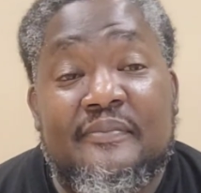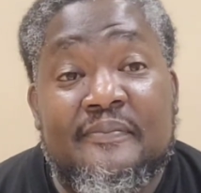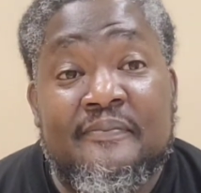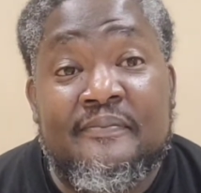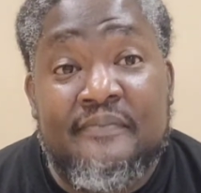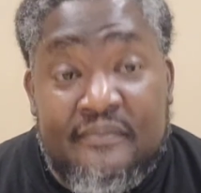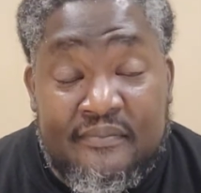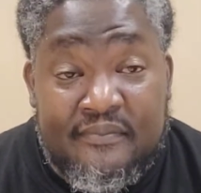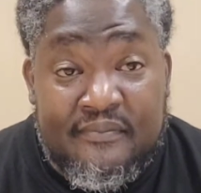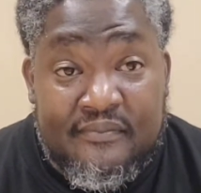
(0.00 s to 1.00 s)

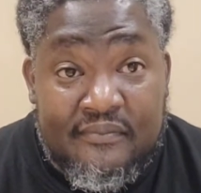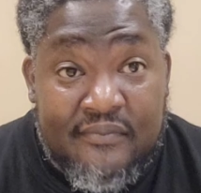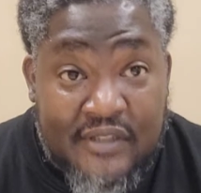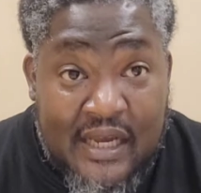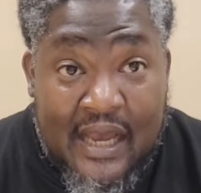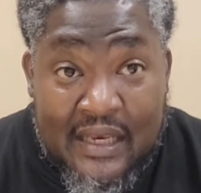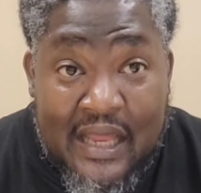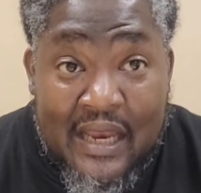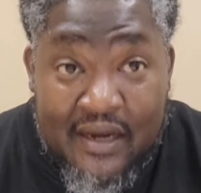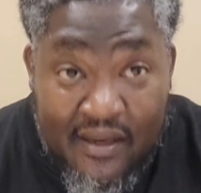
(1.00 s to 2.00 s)
So I got a
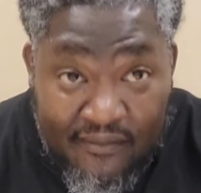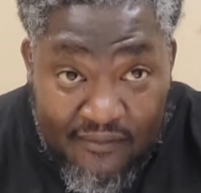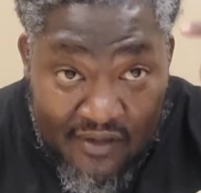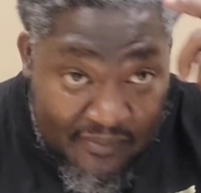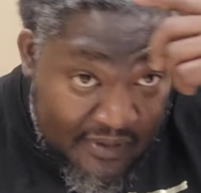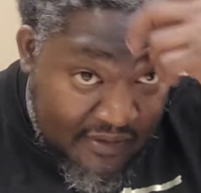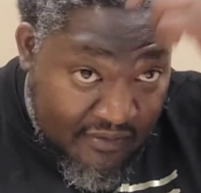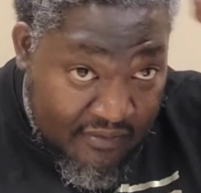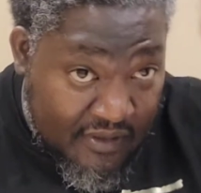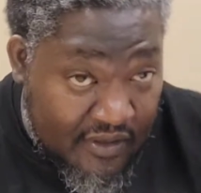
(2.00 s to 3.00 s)
lot of that up here
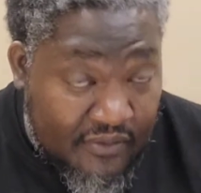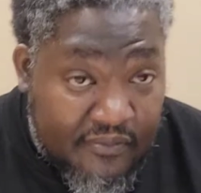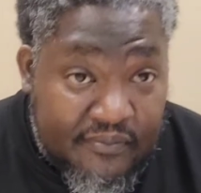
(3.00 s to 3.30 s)
going on.